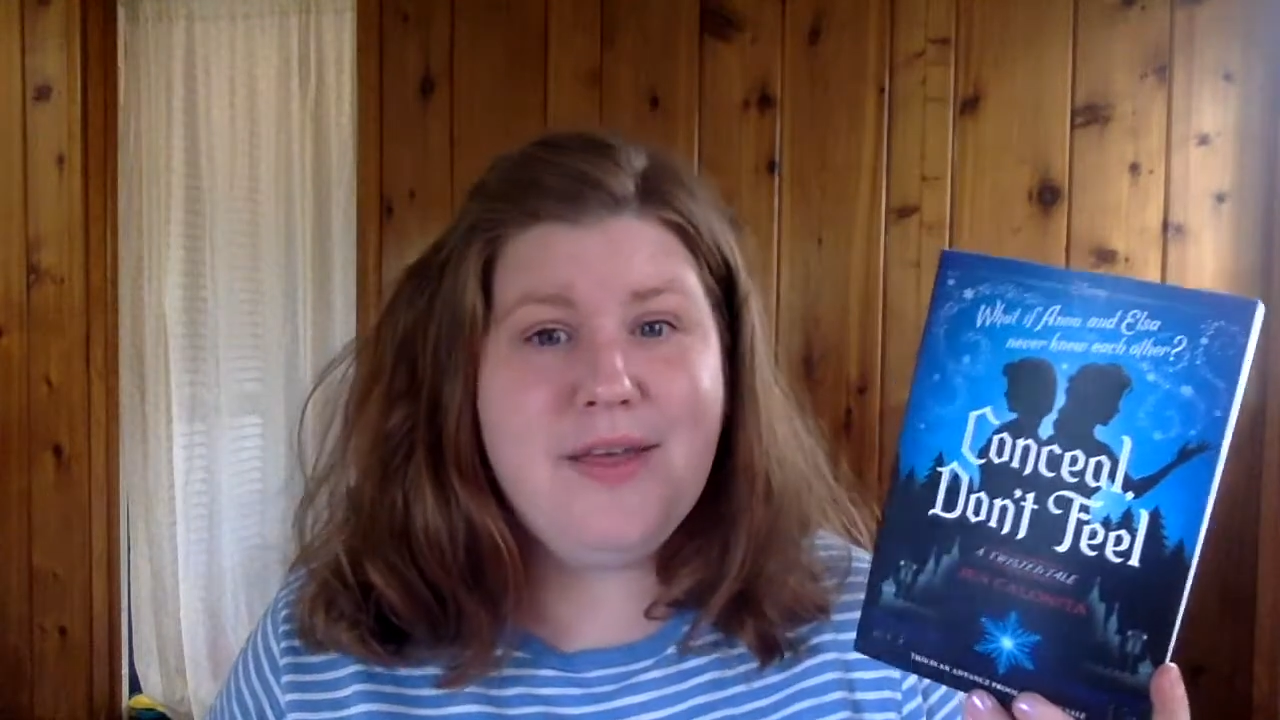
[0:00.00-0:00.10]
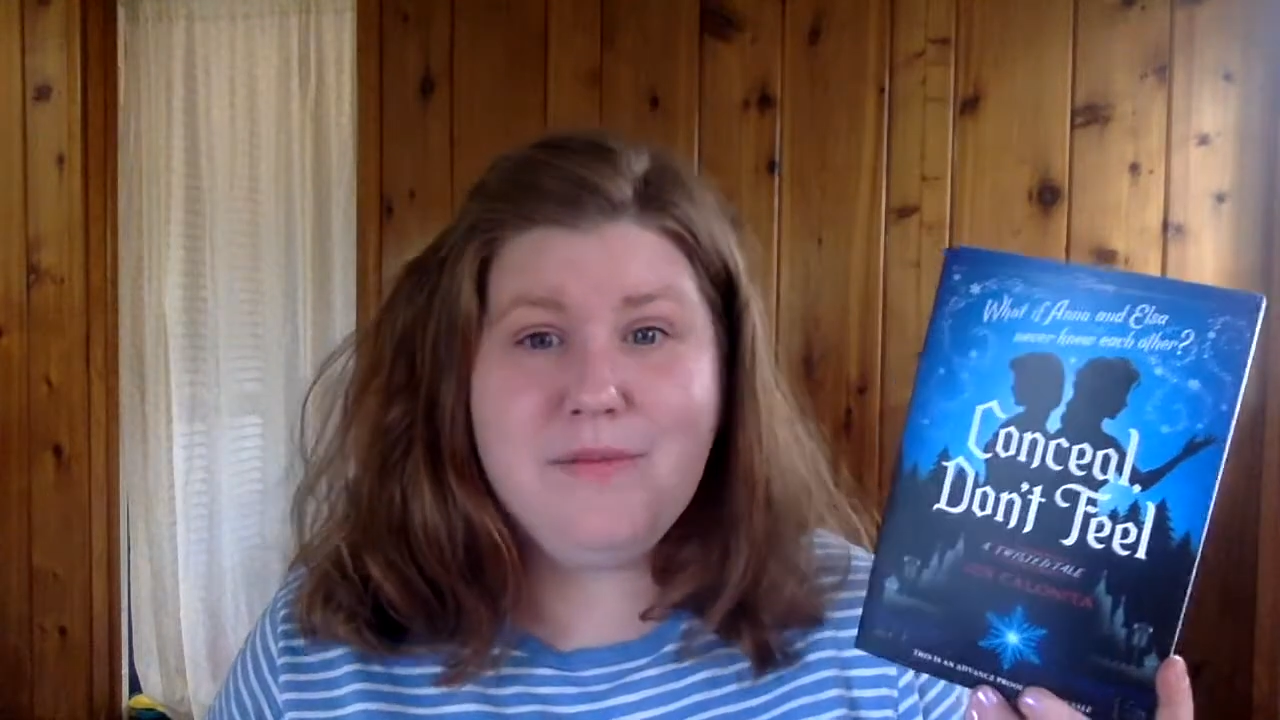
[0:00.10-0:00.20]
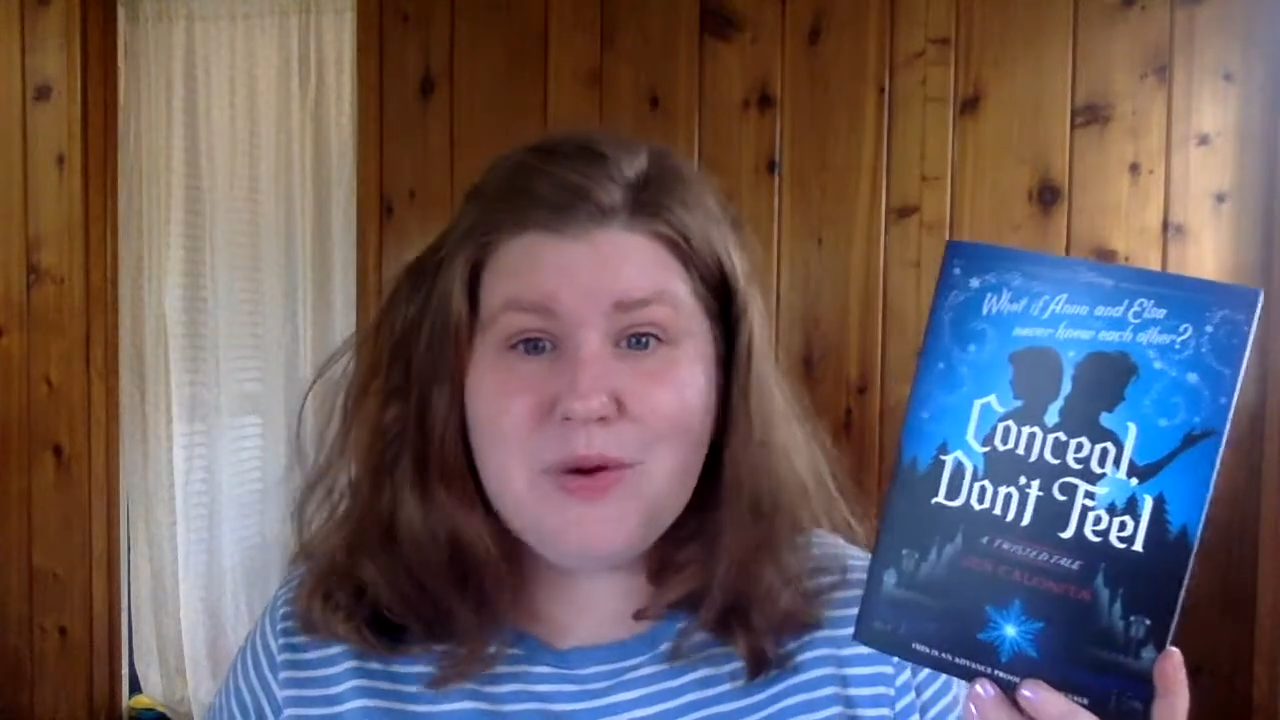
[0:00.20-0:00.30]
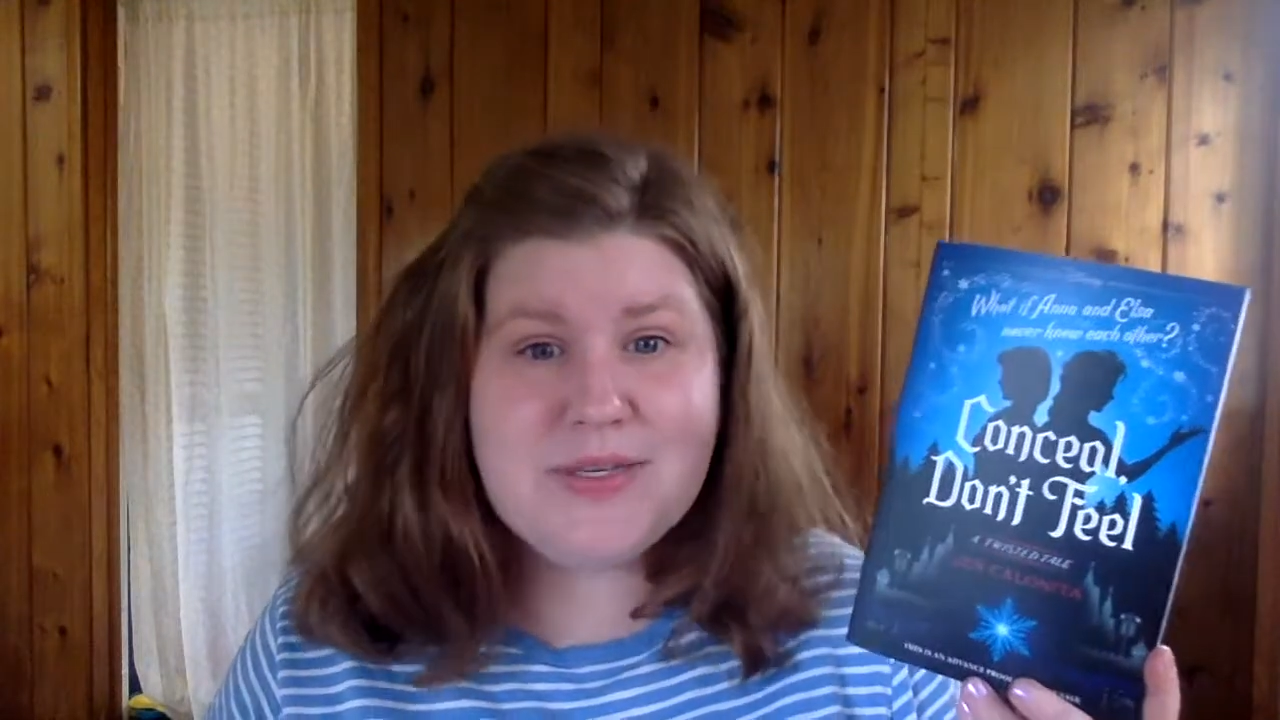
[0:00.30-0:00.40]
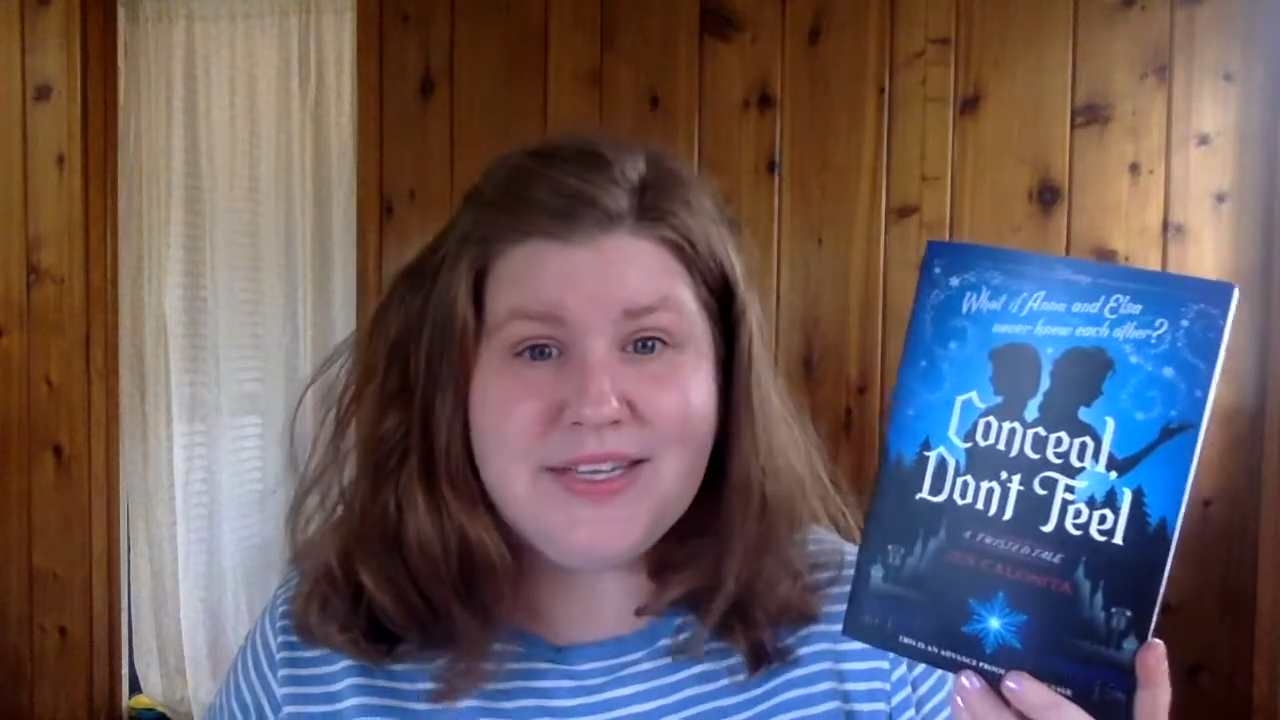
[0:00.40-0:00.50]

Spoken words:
the most